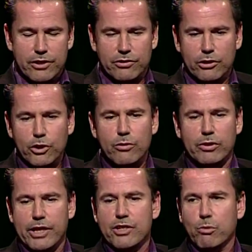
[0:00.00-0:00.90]
a good
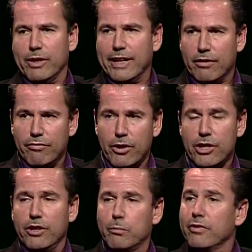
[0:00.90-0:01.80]
relationship where we get a very
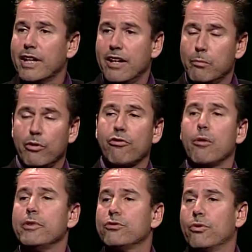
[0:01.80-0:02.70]
good kind of
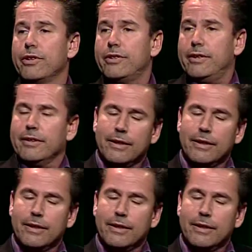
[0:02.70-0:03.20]
performance warranty.